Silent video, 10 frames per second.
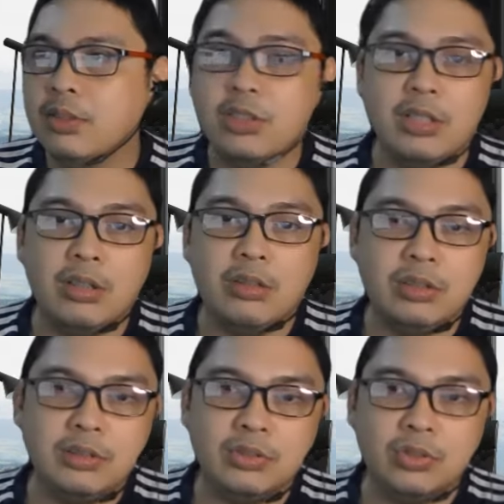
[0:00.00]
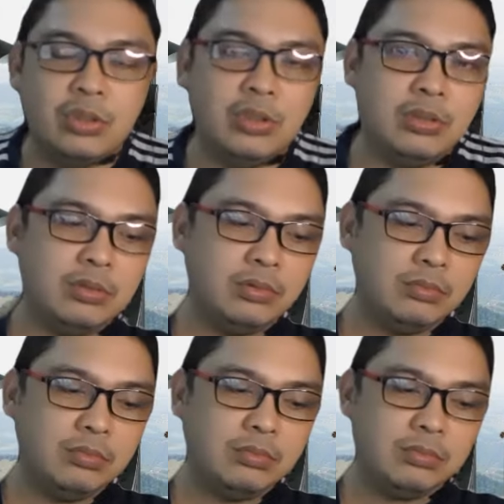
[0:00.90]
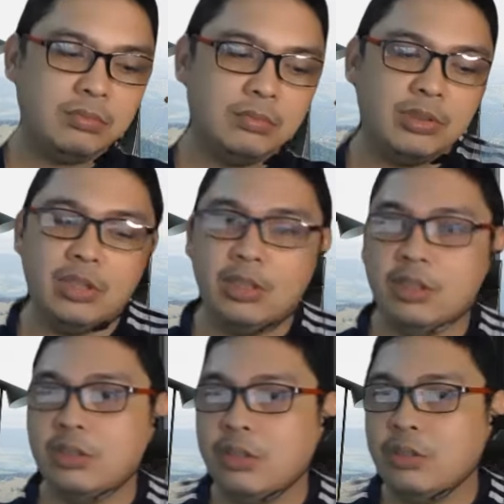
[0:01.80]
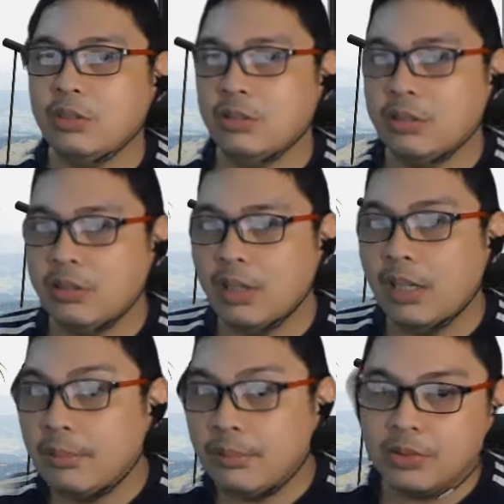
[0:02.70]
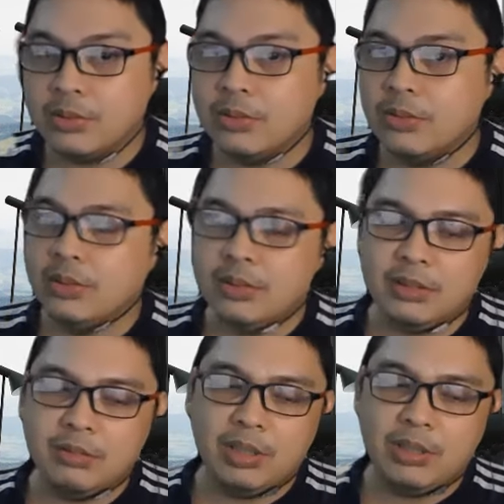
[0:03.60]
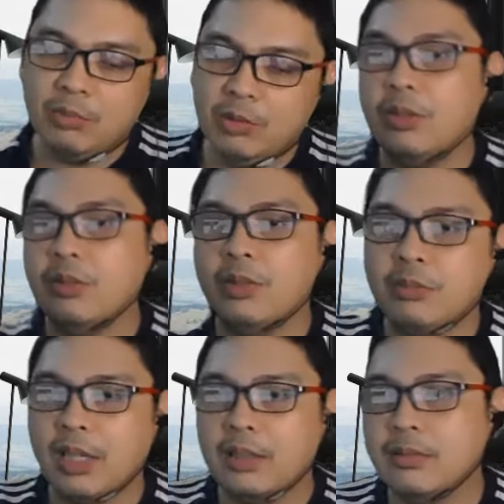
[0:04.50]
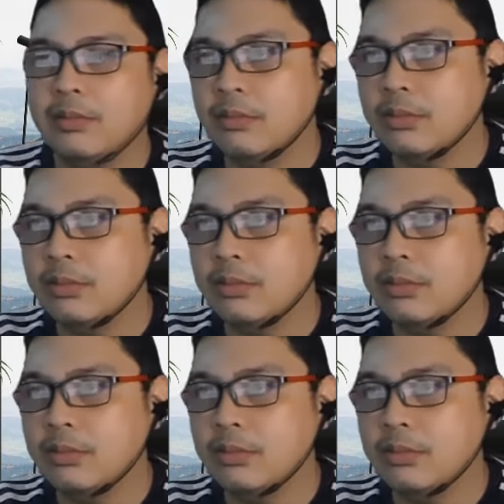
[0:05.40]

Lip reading: Mag-share ako ng story ko, mag-share din kayo ng alam nyo, if I never learn from that.